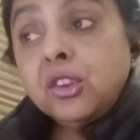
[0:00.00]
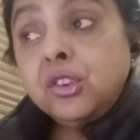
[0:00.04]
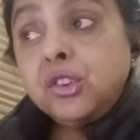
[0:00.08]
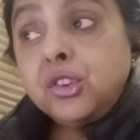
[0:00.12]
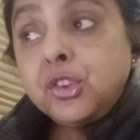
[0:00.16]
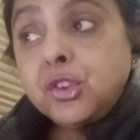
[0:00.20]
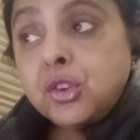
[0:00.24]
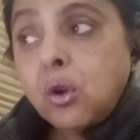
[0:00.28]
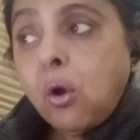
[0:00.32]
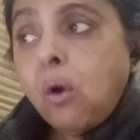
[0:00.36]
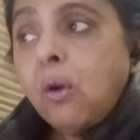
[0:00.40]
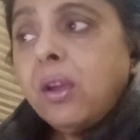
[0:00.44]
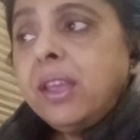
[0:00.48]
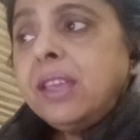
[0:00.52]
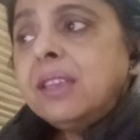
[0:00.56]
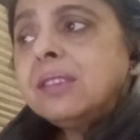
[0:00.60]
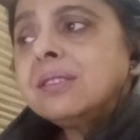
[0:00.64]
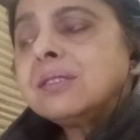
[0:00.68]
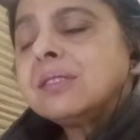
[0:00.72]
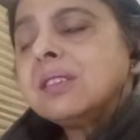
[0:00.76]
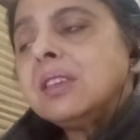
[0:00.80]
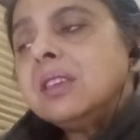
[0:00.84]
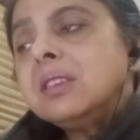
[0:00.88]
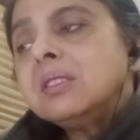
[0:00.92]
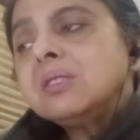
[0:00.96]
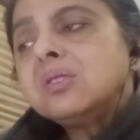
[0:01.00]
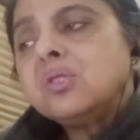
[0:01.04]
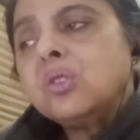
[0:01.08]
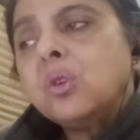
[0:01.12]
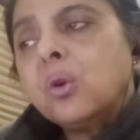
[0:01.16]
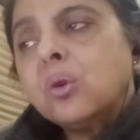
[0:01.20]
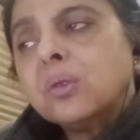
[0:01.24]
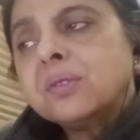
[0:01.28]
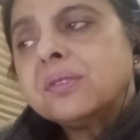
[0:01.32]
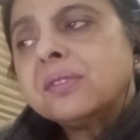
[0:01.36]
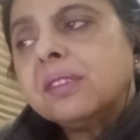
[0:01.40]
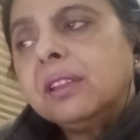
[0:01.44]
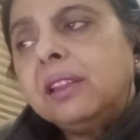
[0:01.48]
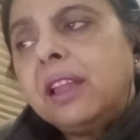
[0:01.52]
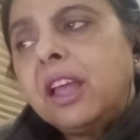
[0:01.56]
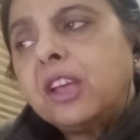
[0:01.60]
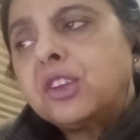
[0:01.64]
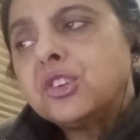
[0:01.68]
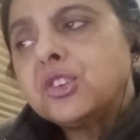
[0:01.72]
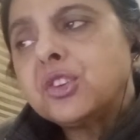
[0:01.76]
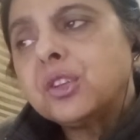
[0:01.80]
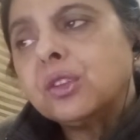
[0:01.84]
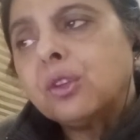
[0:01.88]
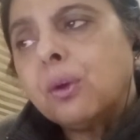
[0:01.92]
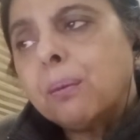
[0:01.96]
Choice is your
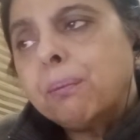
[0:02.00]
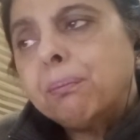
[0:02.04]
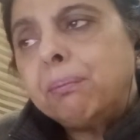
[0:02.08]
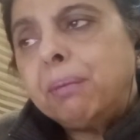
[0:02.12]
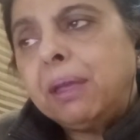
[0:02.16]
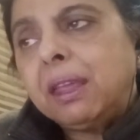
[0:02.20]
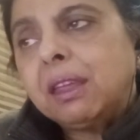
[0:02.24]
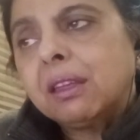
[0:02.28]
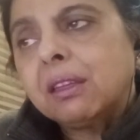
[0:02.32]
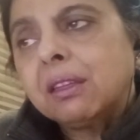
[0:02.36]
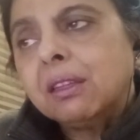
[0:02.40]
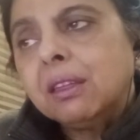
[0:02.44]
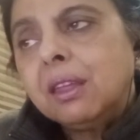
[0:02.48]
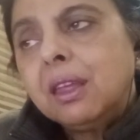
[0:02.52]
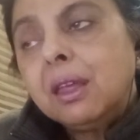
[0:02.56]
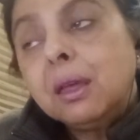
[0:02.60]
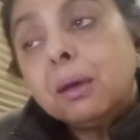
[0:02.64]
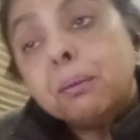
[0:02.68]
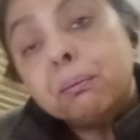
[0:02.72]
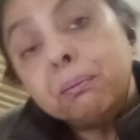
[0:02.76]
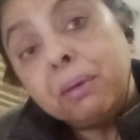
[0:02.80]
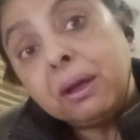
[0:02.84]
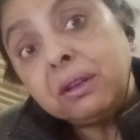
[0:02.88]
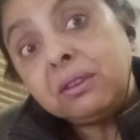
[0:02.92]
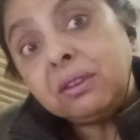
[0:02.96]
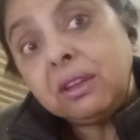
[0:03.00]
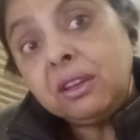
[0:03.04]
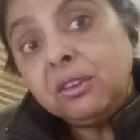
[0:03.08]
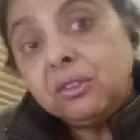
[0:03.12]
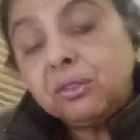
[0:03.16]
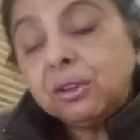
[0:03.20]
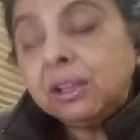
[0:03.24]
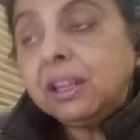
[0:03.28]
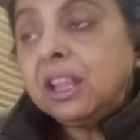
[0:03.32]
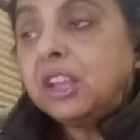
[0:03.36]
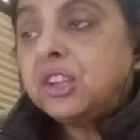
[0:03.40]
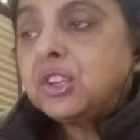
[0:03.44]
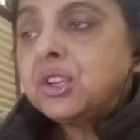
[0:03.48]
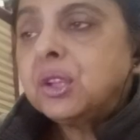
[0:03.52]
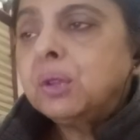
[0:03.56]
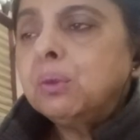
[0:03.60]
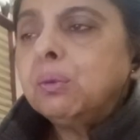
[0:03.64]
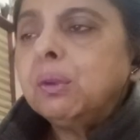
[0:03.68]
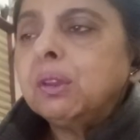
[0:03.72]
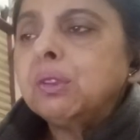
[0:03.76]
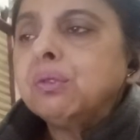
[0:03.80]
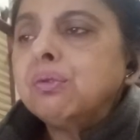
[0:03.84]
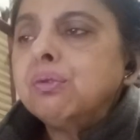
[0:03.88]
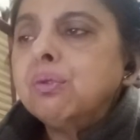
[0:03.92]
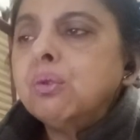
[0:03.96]
selection or pick, but in relation
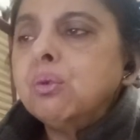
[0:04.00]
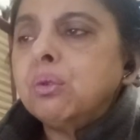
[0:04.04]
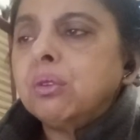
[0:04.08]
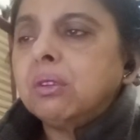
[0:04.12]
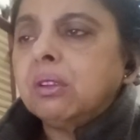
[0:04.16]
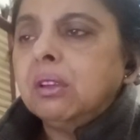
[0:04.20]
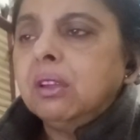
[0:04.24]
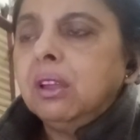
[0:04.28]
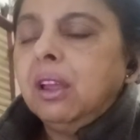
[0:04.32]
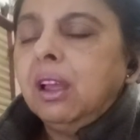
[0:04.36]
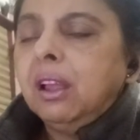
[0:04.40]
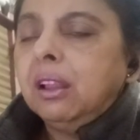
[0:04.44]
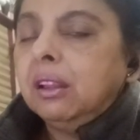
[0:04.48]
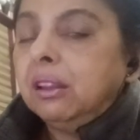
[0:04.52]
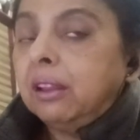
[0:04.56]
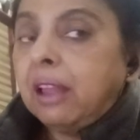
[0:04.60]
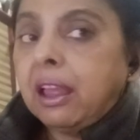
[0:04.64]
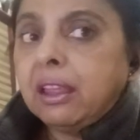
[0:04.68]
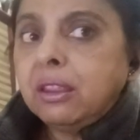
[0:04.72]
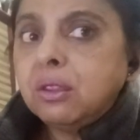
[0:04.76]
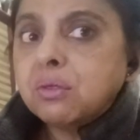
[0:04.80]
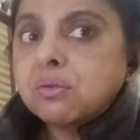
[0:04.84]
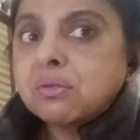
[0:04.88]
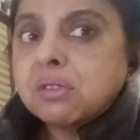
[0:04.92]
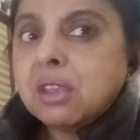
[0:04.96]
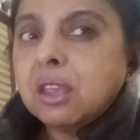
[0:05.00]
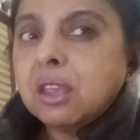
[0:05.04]
with food, like you